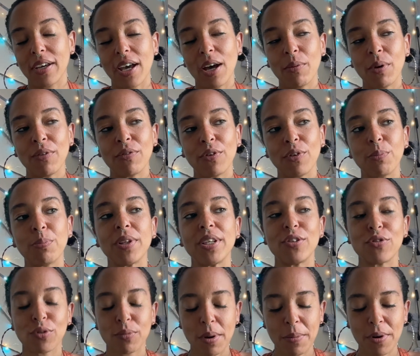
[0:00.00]
However,
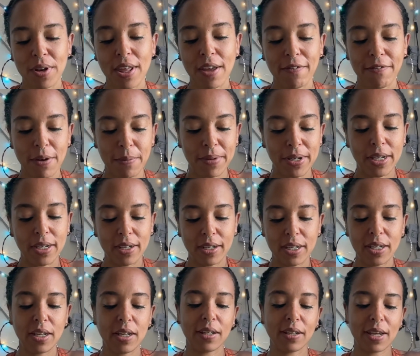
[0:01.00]
please remember that
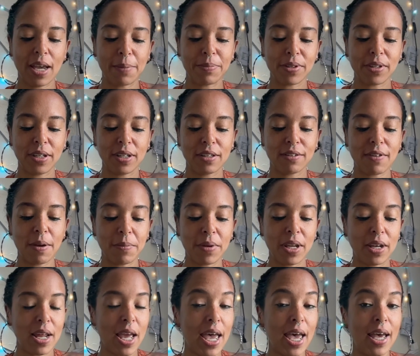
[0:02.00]
femininity encapsulates
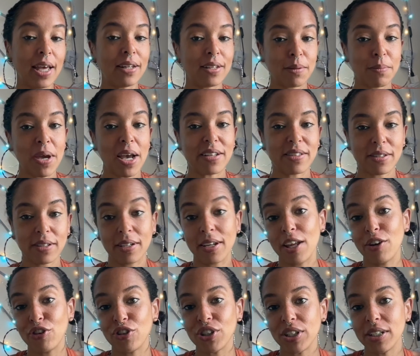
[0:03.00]
feminine and masculine
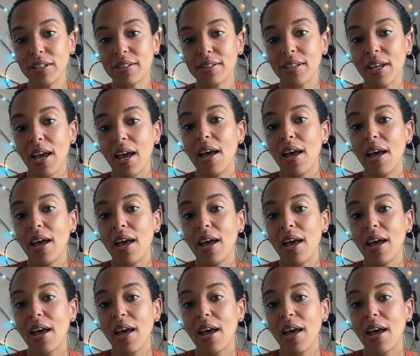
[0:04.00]
energies.